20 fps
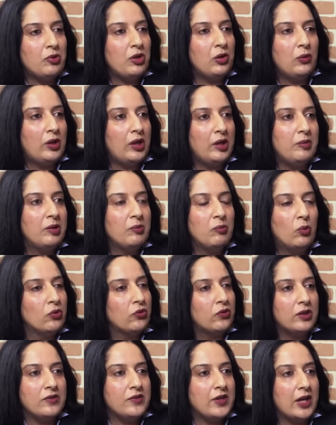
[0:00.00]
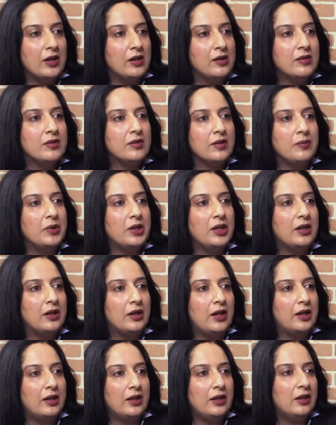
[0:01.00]
absolutely. I mean, most of the channels, I mean,
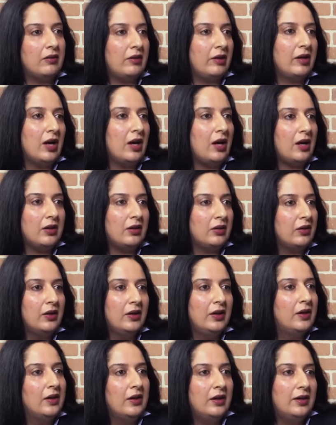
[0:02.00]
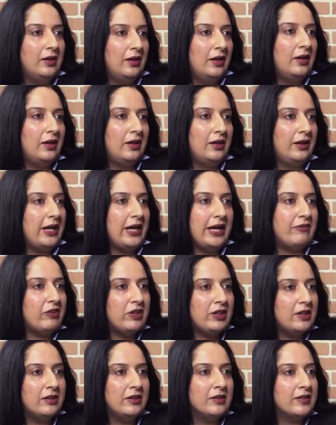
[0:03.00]
I think regard uh,
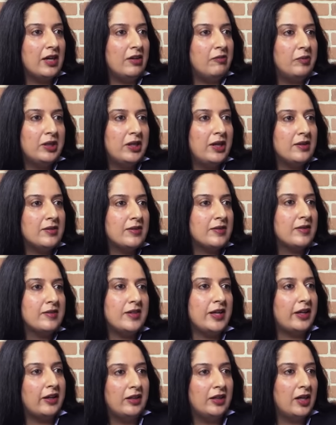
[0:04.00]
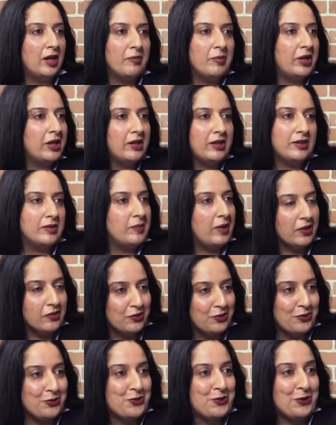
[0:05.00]
everything this government does is a second coming in as a
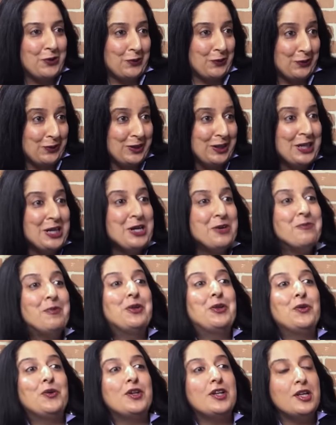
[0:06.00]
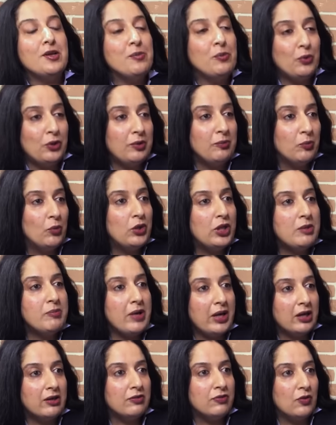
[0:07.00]
masterstroke. Mm. But those are the Modi
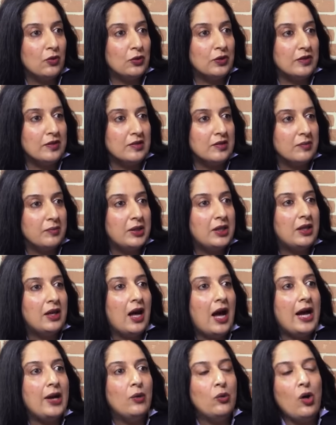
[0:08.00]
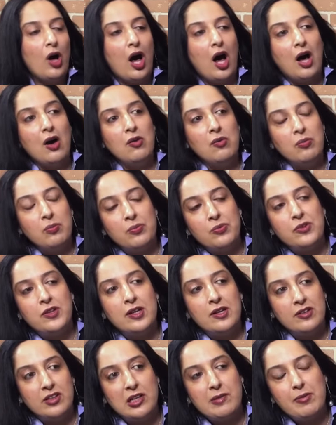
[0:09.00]
megaphones. I mean, I don't know how
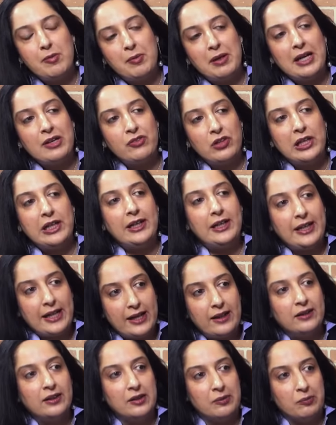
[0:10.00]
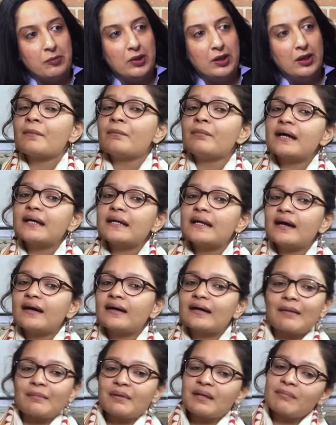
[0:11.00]
seriously people actually take them. But uh,
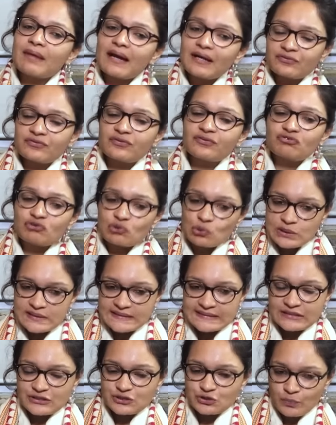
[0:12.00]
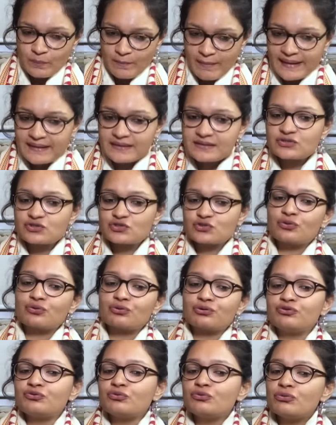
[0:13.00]
coming back to the trolls that you met, so
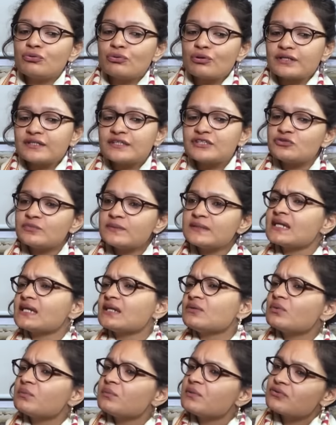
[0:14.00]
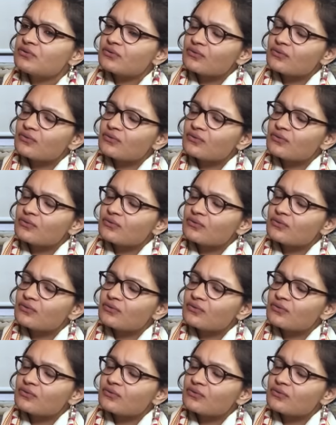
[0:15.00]
you did you meet any women